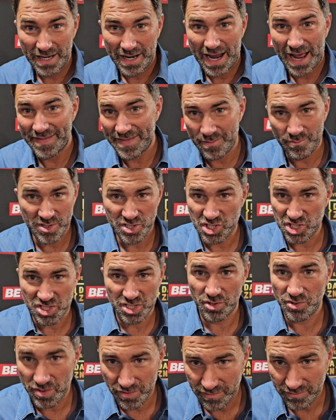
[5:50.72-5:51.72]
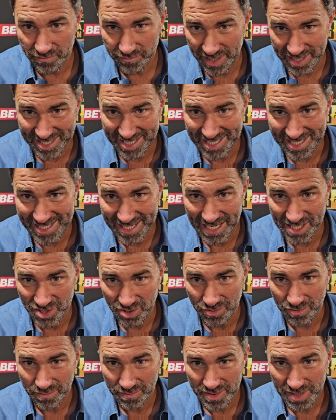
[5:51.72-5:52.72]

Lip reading: and then we just do the rest of the schedule.